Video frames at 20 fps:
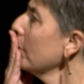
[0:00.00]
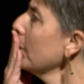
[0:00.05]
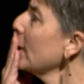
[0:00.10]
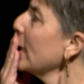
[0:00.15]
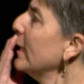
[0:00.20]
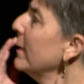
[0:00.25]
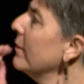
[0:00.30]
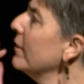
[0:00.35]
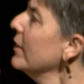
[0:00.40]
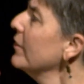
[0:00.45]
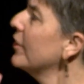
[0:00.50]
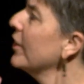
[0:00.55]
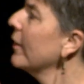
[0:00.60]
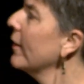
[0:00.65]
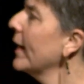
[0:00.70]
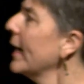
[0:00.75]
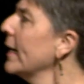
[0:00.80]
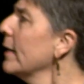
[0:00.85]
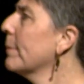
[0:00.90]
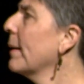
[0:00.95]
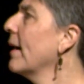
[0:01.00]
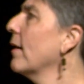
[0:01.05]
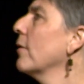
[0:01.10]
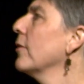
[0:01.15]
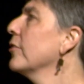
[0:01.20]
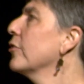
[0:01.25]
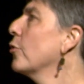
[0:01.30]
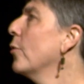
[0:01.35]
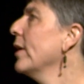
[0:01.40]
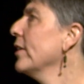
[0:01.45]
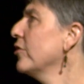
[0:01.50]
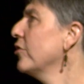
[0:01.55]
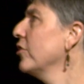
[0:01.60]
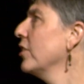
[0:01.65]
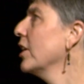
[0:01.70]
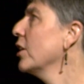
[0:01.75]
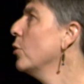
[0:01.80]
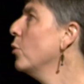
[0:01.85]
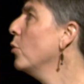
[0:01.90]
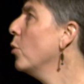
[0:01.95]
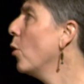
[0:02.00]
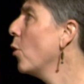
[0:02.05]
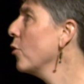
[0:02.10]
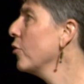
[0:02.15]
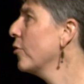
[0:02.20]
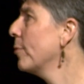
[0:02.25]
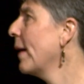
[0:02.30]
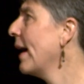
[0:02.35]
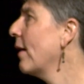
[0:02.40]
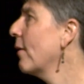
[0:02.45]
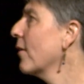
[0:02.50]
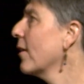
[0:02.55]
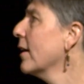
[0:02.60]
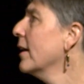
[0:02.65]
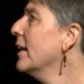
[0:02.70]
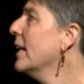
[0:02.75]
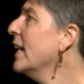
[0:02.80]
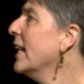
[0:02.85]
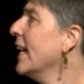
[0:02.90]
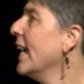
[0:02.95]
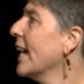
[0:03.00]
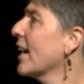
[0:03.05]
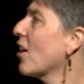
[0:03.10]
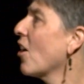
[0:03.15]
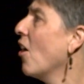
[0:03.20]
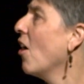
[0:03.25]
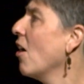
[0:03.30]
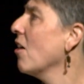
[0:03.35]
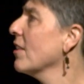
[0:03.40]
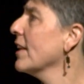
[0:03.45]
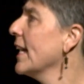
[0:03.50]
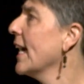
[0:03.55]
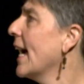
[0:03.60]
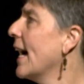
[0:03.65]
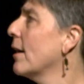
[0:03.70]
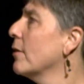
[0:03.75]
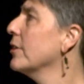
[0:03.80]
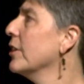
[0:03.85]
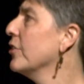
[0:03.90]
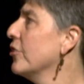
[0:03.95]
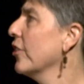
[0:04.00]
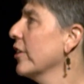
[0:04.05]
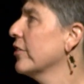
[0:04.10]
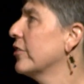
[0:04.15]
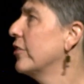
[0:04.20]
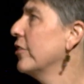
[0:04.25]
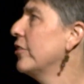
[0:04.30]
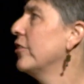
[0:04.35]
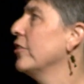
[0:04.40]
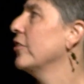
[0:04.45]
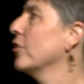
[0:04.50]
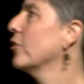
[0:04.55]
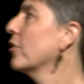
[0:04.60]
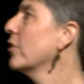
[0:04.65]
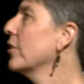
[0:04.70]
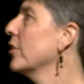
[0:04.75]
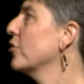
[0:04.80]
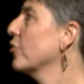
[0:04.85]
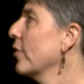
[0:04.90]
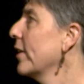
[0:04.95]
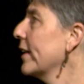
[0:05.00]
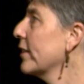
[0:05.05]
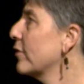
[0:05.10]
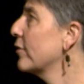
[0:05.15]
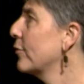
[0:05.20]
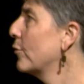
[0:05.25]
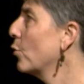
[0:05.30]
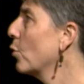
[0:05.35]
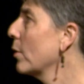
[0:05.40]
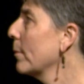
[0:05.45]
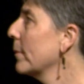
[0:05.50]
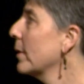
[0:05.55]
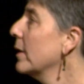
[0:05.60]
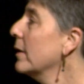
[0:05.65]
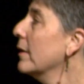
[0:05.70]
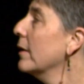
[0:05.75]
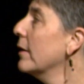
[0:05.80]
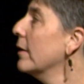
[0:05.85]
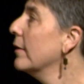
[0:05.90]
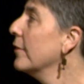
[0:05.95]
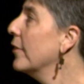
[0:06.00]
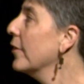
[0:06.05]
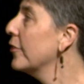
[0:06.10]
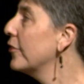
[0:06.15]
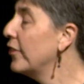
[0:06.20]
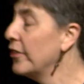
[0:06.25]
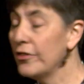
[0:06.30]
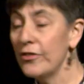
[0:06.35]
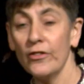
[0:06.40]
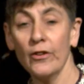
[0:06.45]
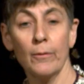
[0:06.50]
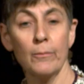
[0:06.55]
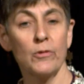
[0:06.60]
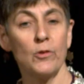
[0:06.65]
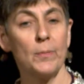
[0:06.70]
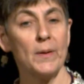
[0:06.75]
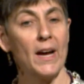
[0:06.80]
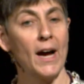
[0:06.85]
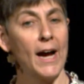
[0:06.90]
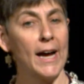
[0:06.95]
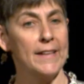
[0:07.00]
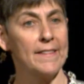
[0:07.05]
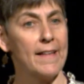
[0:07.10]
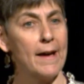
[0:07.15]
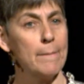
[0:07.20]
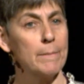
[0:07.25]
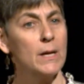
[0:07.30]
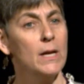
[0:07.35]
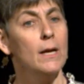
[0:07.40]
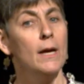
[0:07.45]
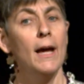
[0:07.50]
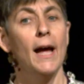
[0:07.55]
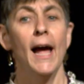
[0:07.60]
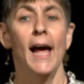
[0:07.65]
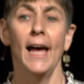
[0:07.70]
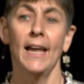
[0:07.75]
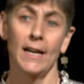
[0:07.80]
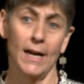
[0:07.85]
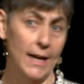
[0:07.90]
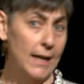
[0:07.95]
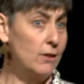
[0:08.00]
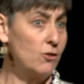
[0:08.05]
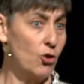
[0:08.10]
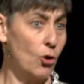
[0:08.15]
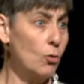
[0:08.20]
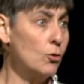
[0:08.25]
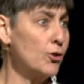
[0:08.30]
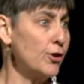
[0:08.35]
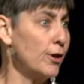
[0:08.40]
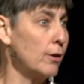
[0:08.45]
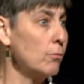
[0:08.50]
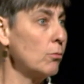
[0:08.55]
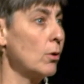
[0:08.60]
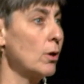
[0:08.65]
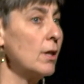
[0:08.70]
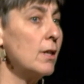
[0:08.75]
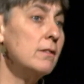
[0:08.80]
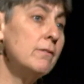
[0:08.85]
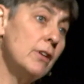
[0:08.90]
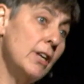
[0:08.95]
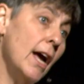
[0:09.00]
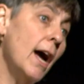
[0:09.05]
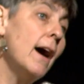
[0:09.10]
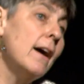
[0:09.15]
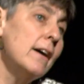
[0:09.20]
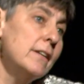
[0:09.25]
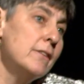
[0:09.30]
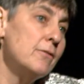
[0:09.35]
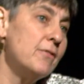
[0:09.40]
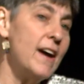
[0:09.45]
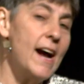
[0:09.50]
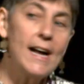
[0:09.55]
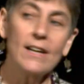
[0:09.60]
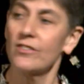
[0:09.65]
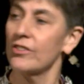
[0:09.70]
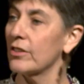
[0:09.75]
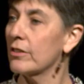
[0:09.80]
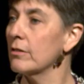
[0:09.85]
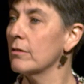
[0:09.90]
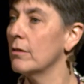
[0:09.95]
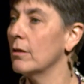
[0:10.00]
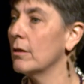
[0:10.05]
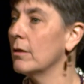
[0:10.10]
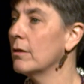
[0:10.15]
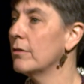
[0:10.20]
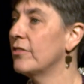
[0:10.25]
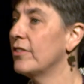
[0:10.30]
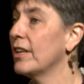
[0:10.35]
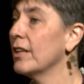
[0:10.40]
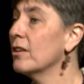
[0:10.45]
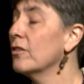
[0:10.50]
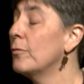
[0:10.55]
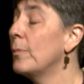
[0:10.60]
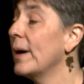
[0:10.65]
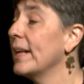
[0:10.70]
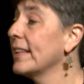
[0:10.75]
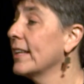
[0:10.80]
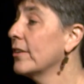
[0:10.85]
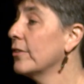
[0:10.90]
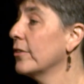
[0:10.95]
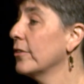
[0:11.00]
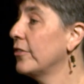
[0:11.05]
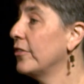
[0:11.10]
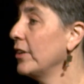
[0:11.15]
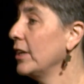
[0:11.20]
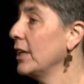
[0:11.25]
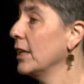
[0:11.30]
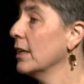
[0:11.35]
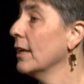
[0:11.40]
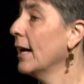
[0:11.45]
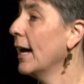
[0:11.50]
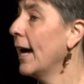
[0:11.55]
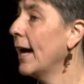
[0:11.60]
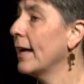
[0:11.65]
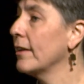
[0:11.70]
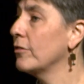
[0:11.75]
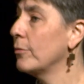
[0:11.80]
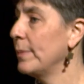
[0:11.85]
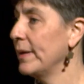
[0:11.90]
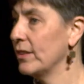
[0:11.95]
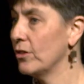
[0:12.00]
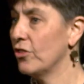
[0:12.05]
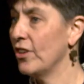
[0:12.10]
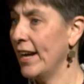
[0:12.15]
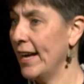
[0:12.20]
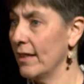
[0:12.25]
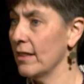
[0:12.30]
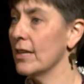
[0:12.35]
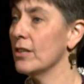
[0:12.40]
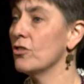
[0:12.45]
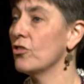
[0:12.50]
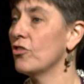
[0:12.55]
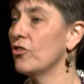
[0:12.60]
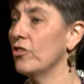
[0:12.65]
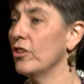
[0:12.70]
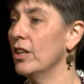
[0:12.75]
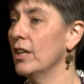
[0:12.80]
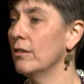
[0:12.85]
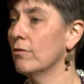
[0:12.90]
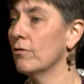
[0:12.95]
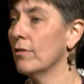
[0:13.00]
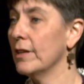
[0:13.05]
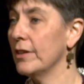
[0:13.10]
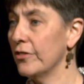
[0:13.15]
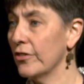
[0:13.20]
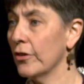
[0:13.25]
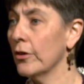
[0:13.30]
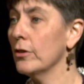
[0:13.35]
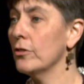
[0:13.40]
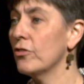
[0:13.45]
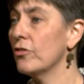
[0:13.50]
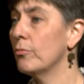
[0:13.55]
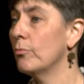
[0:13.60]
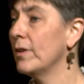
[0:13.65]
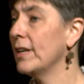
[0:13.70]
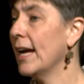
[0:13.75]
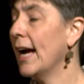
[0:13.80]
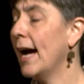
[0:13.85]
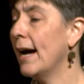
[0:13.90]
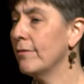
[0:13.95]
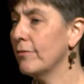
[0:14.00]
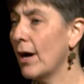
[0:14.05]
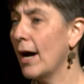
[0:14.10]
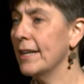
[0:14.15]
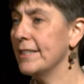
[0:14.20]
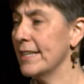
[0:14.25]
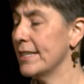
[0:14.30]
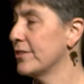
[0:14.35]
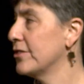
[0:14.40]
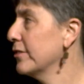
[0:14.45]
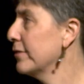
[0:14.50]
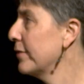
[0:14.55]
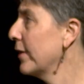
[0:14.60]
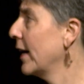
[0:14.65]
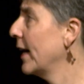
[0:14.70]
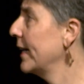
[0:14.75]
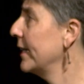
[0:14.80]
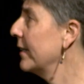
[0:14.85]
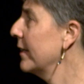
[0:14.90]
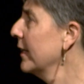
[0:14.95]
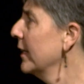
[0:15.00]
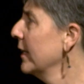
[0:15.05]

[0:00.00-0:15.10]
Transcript: And interrogating power is questioning who holds power and calling out injustices in order to transform the systems behind them. And I told her, well, yeah, in fact, the Seal of Biliteracy has been challenged in research. We have identified